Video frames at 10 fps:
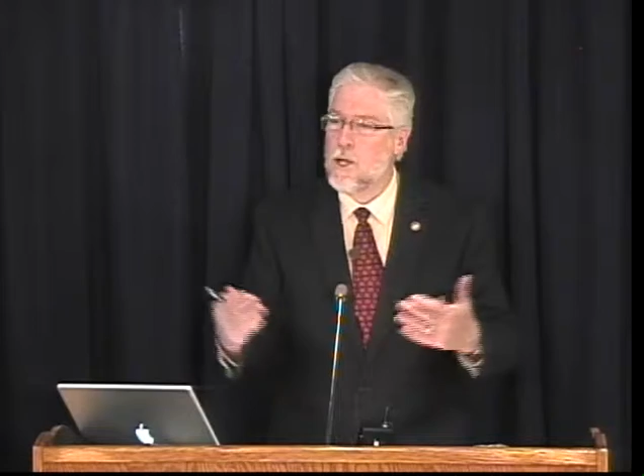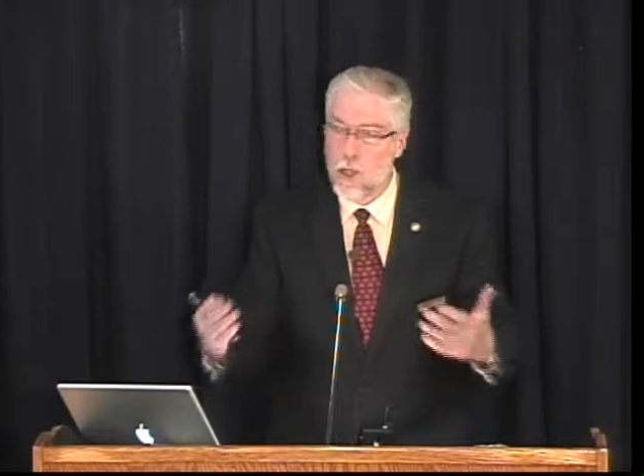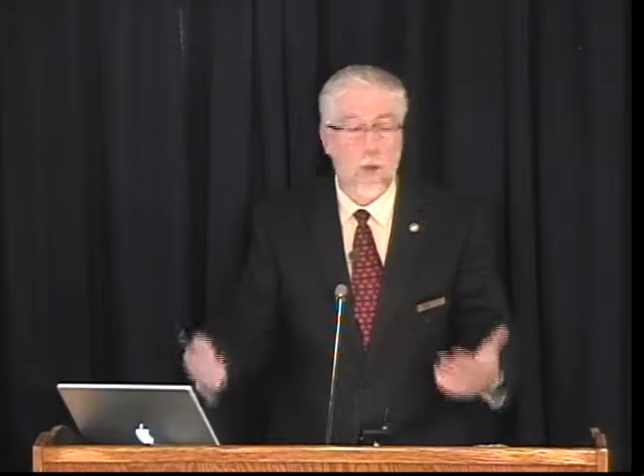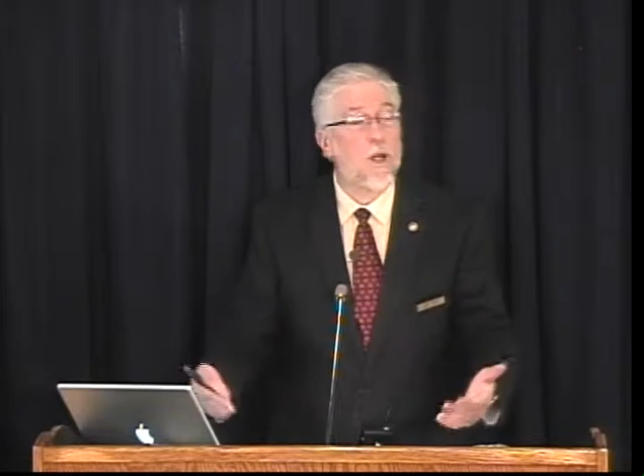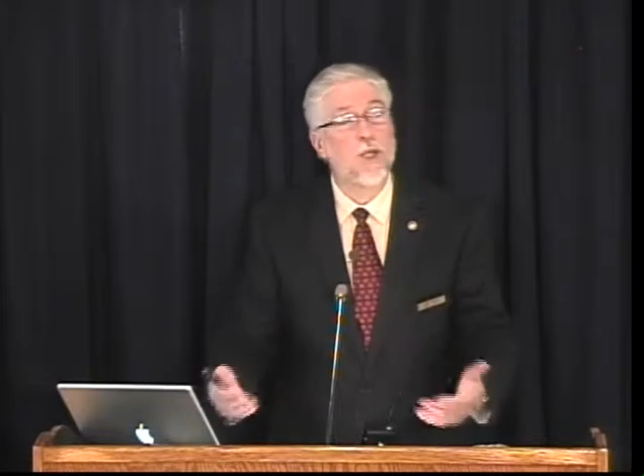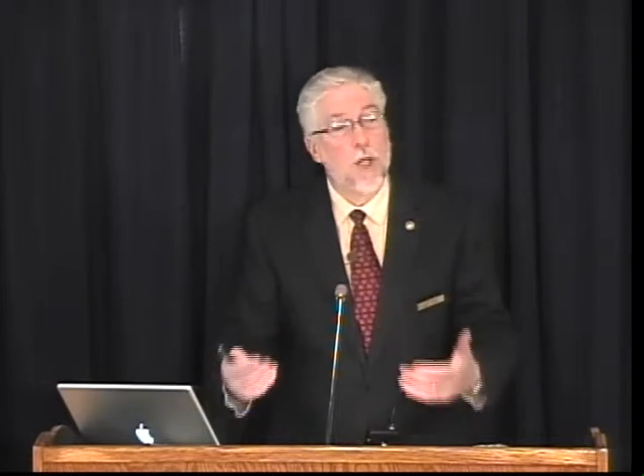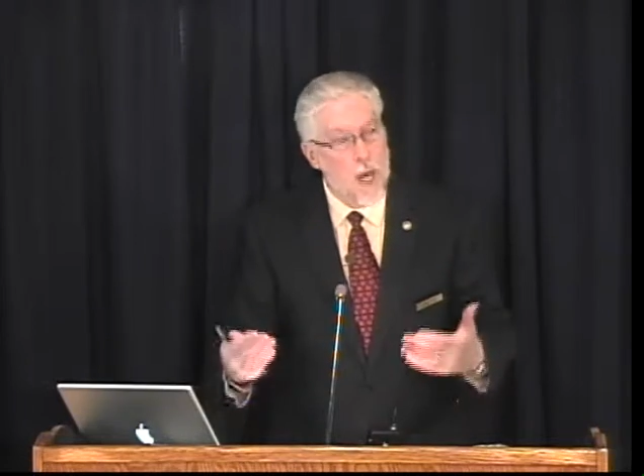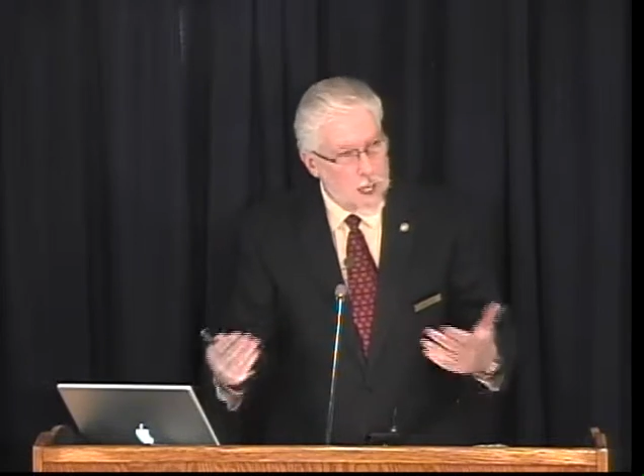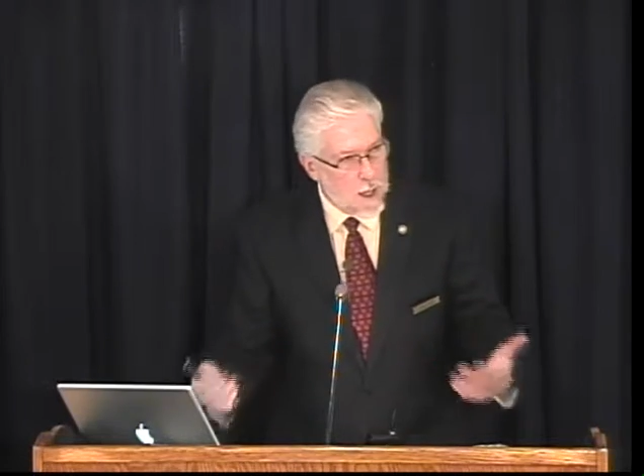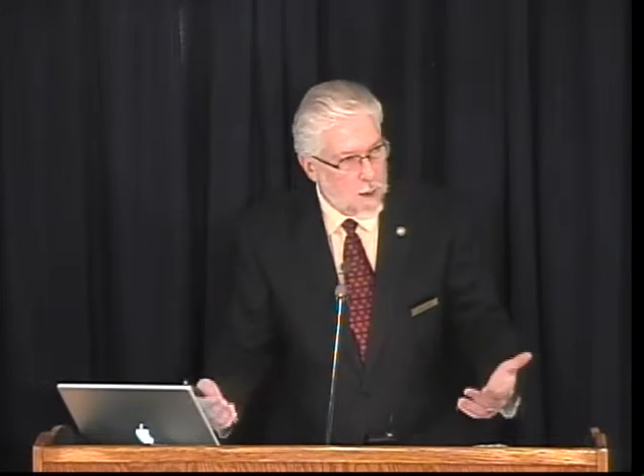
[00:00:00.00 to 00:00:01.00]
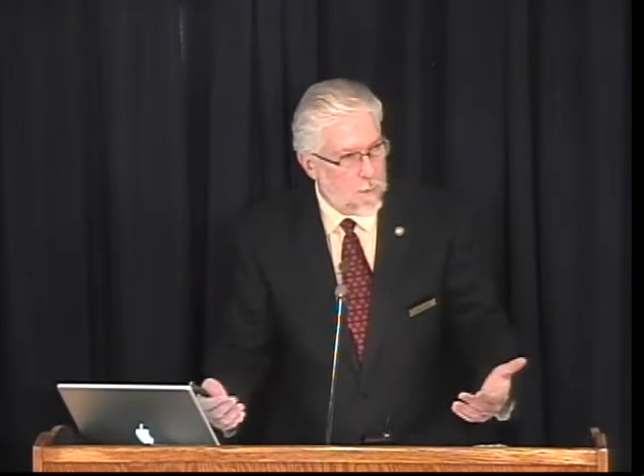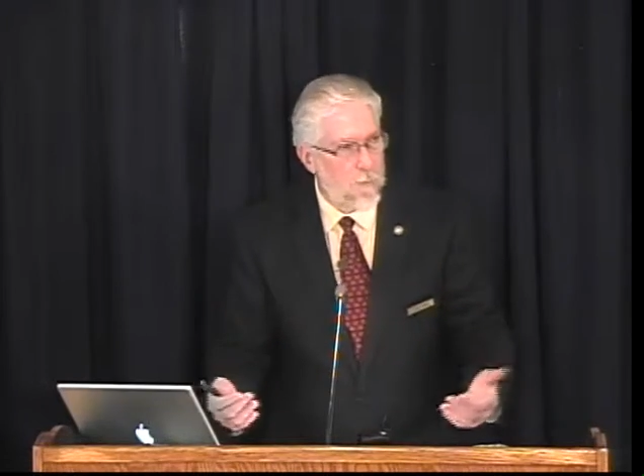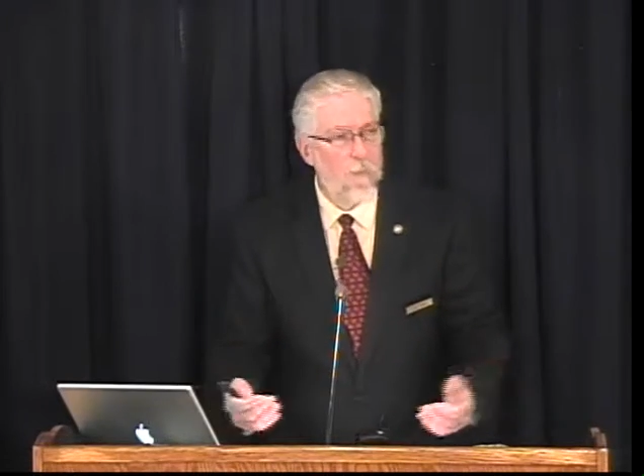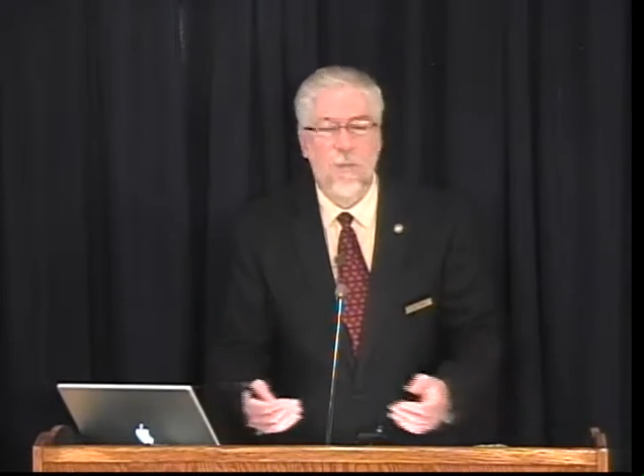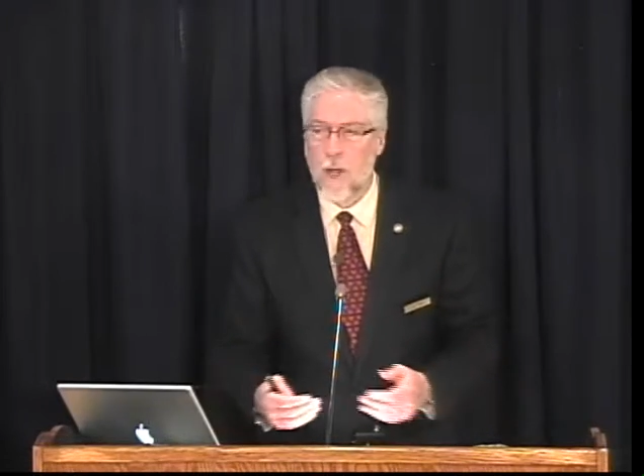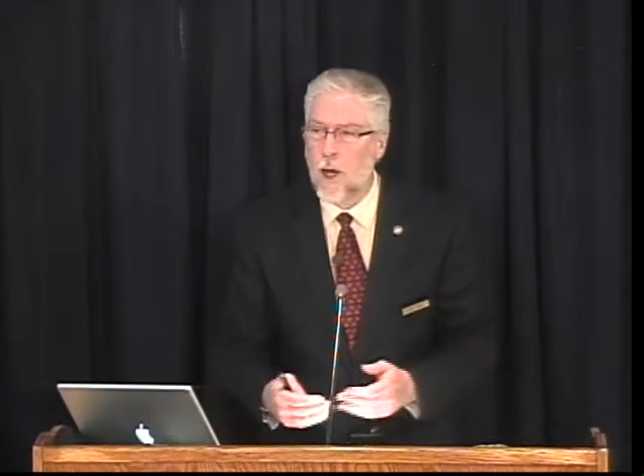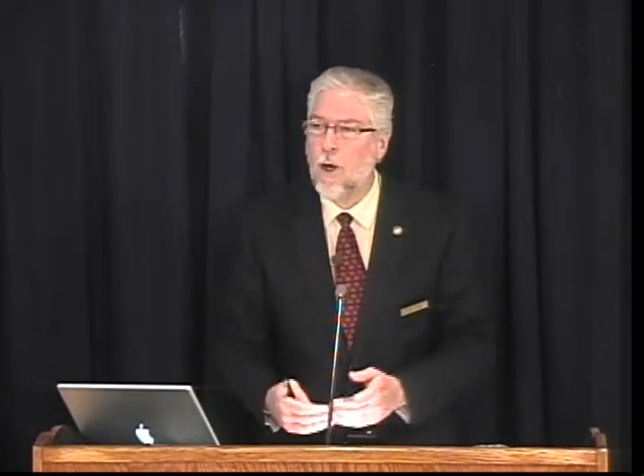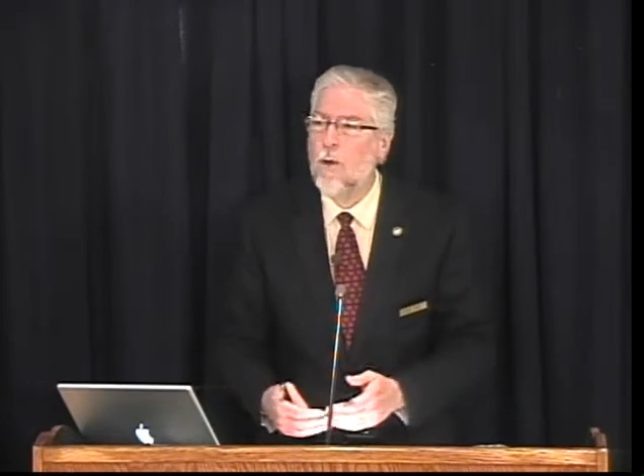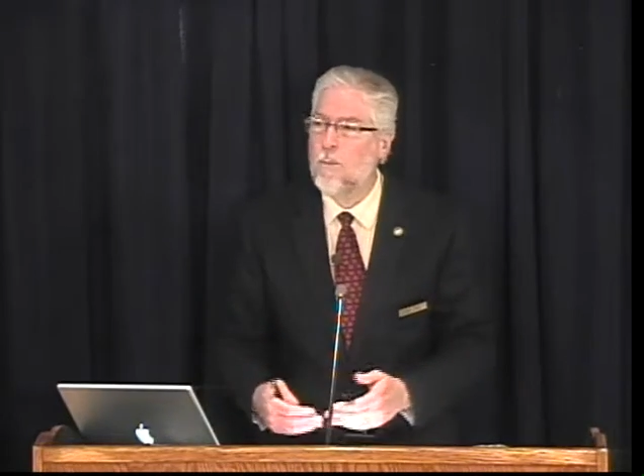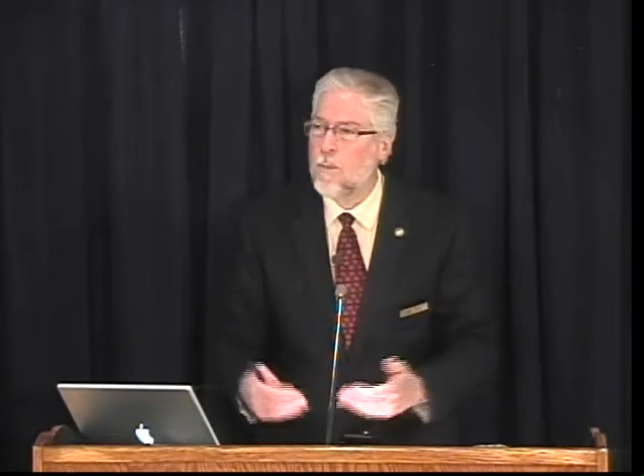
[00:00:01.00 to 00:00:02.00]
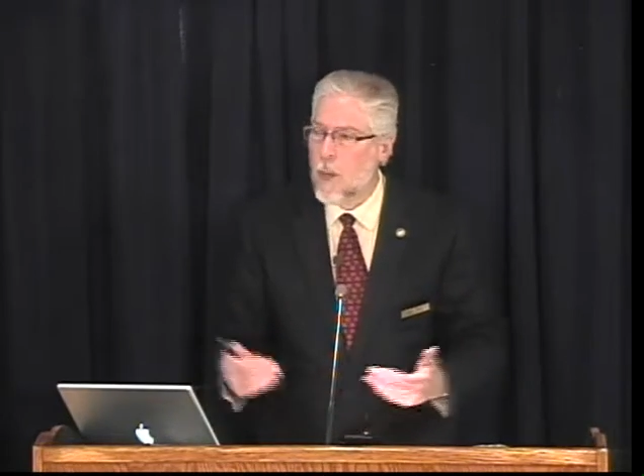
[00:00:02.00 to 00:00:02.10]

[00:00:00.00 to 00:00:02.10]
Jewish kingdom there